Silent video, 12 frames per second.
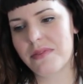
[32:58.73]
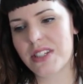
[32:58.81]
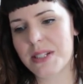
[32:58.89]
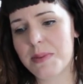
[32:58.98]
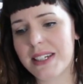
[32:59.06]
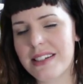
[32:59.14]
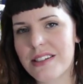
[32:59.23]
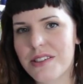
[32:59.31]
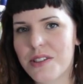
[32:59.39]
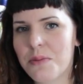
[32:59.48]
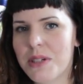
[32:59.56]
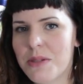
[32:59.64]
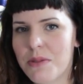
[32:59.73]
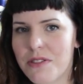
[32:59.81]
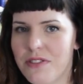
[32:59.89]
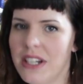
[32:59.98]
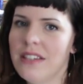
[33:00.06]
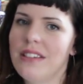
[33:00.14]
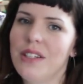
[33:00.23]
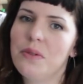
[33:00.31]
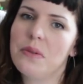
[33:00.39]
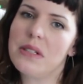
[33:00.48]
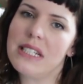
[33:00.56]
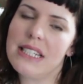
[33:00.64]
Just because they're so much more fun
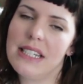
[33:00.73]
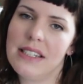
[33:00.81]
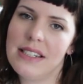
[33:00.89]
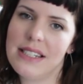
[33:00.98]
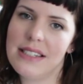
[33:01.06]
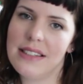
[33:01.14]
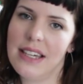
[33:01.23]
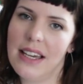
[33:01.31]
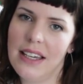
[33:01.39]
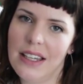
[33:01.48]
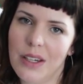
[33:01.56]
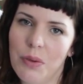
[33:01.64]
used and in a